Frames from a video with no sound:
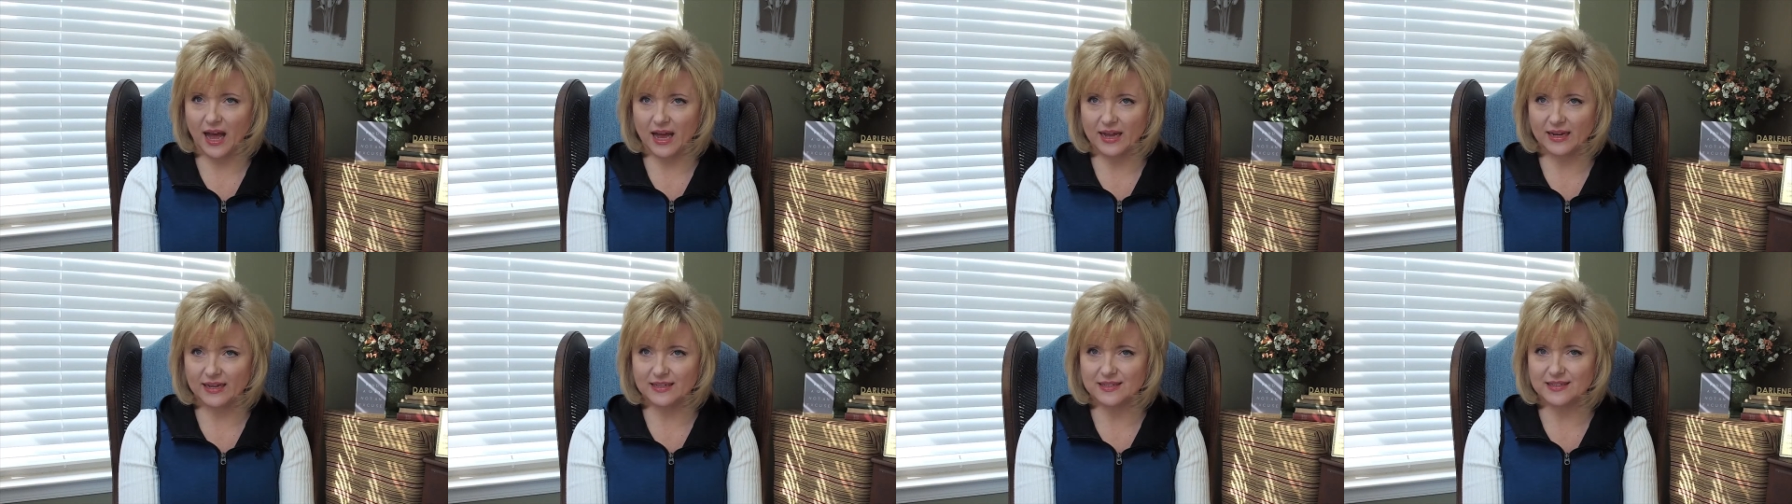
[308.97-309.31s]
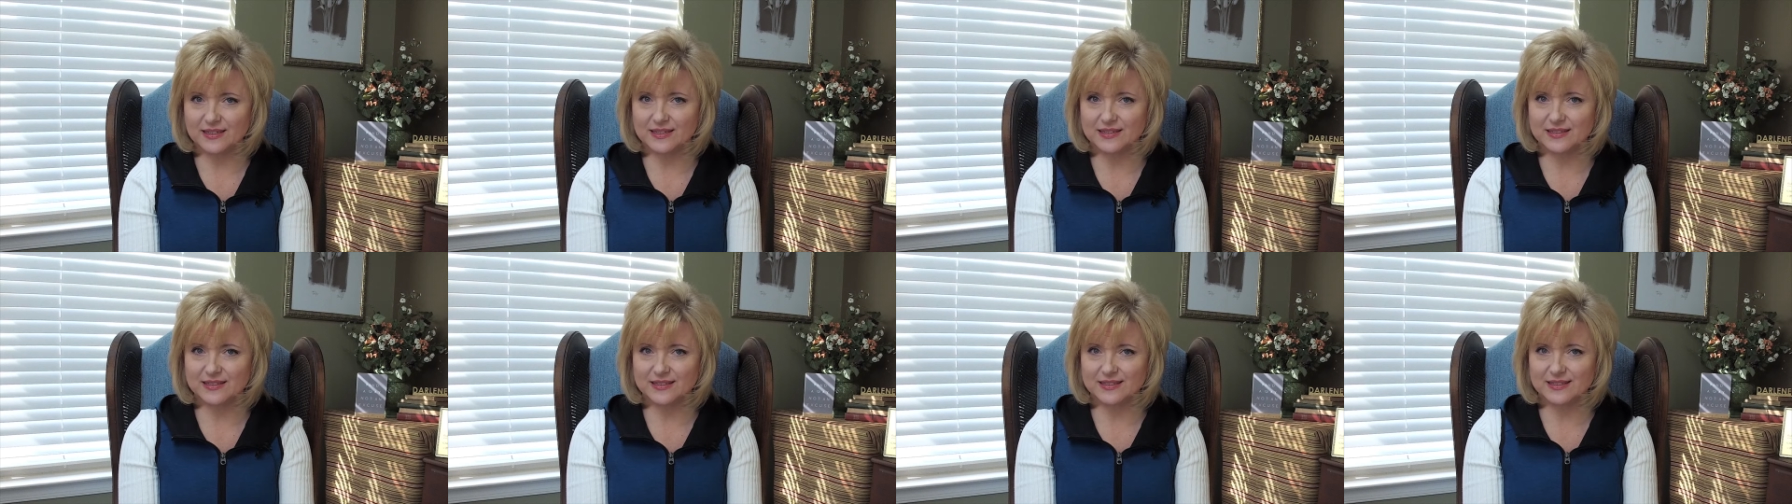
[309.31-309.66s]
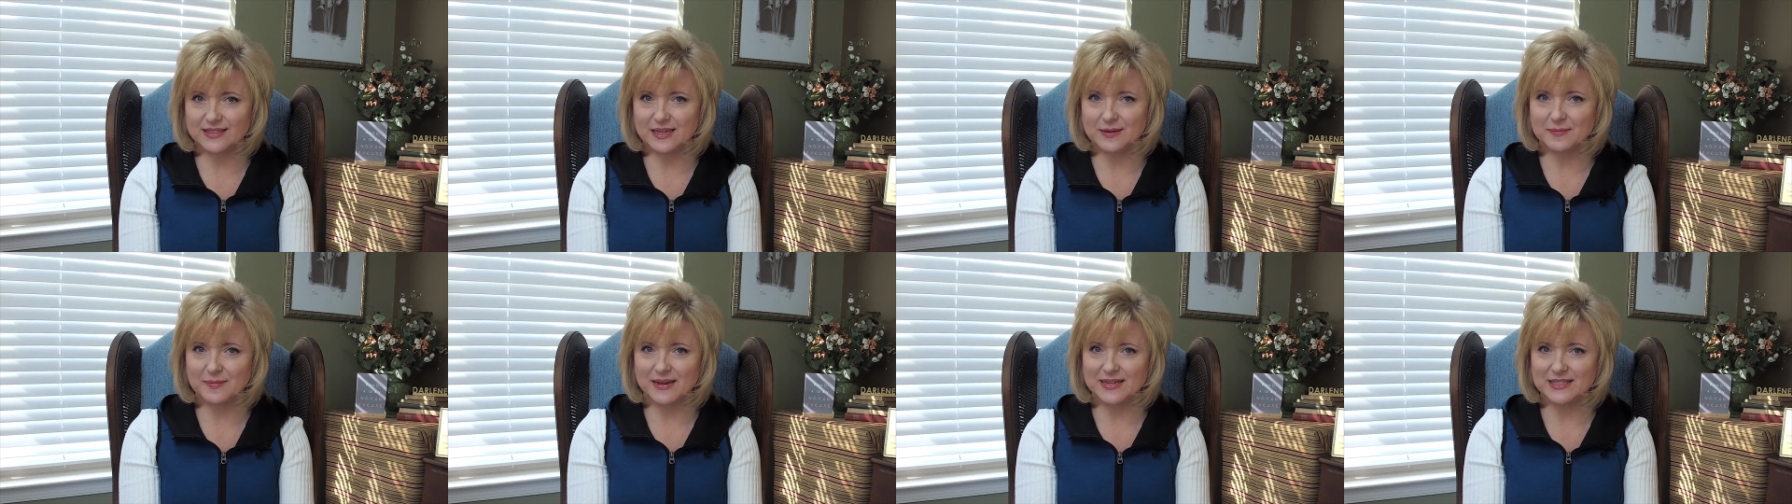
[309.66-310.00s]
I could
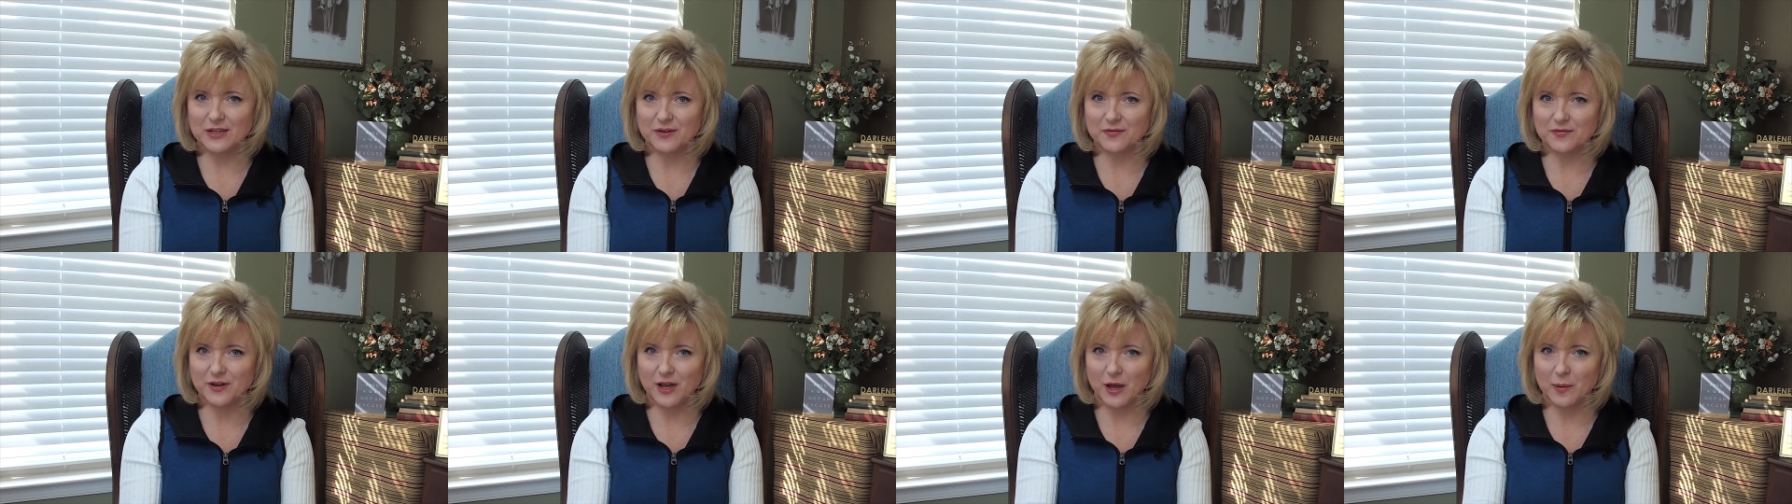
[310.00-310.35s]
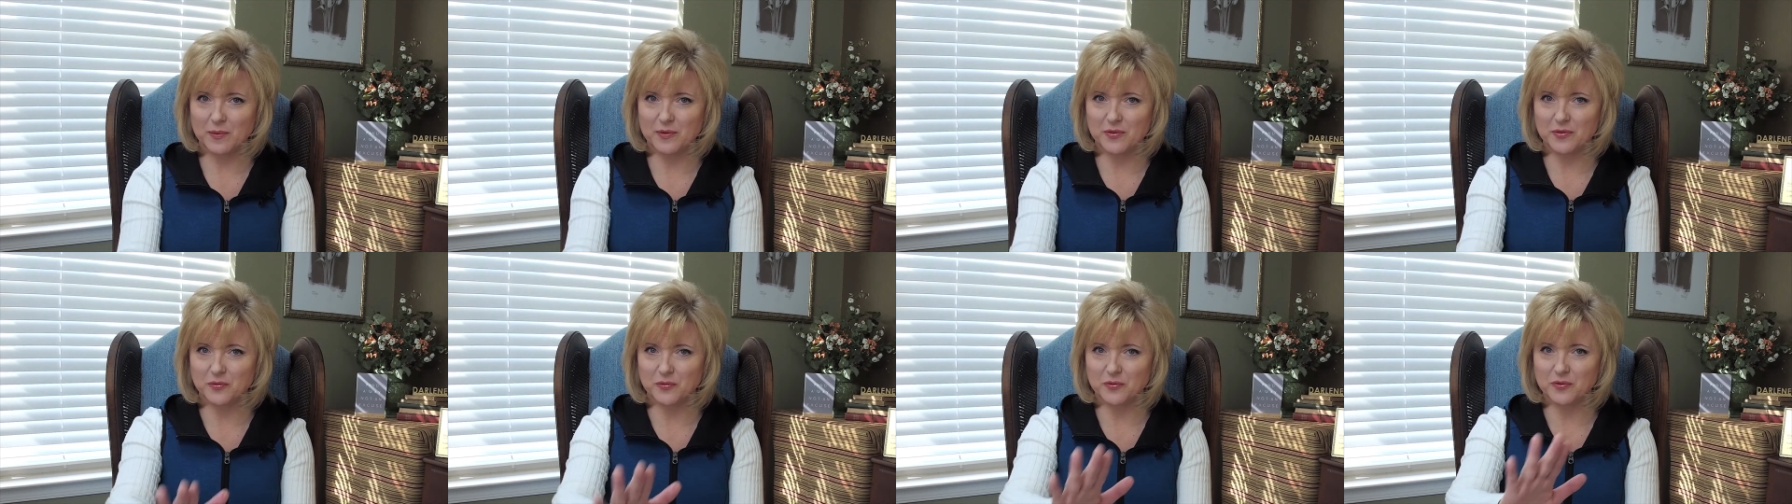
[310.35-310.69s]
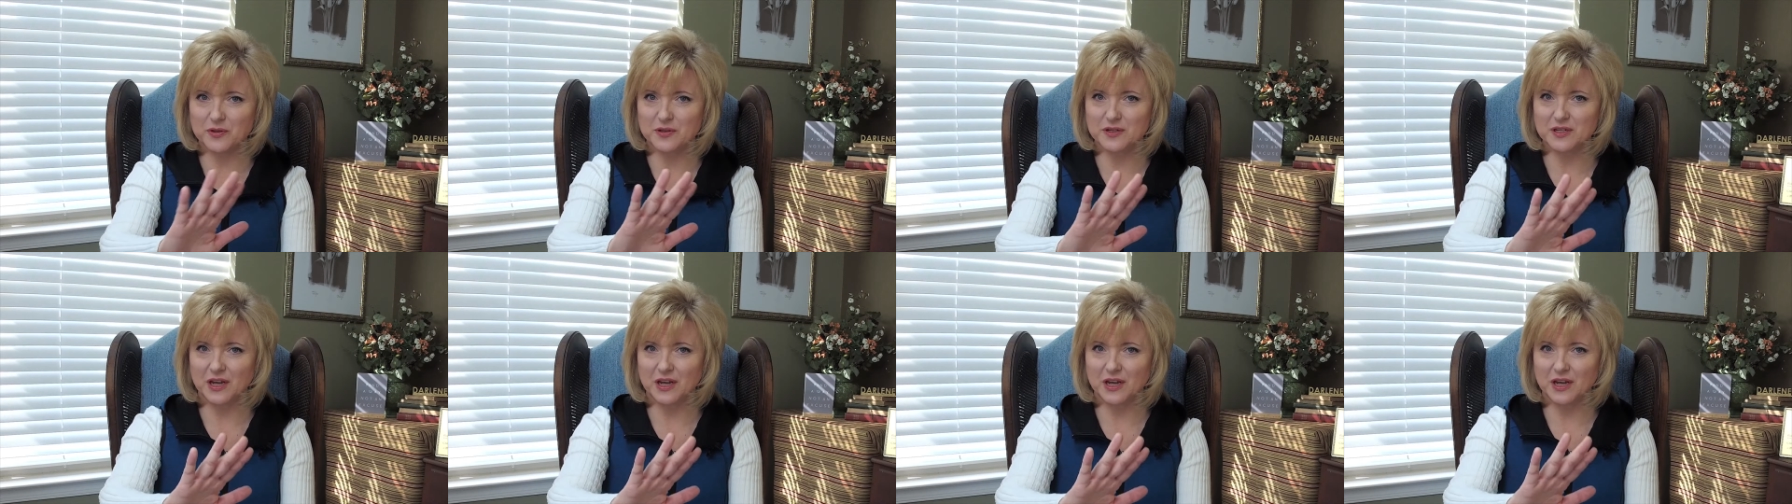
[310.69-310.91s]
see myself coming through the